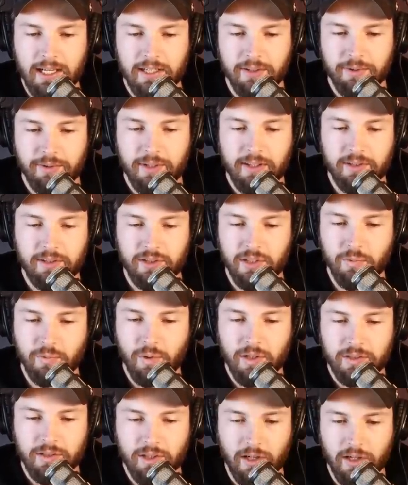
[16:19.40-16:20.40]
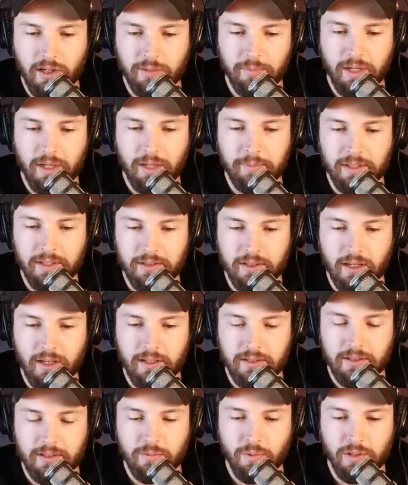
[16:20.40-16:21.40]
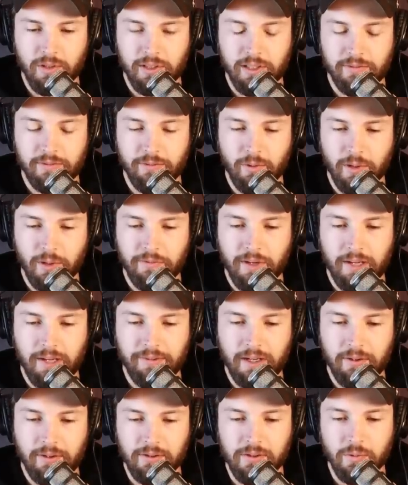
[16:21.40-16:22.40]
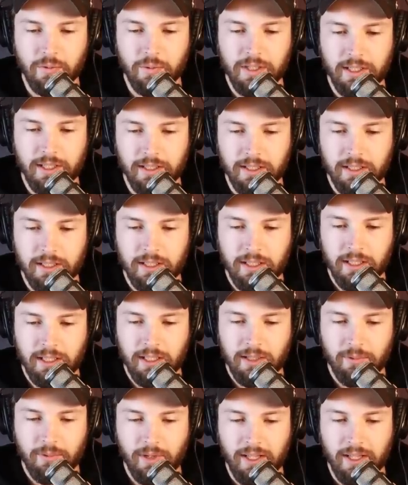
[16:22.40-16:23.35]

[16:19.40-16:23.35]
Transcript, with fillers: I agree that she works hard, but I'm exhausted working forty-five hours a week.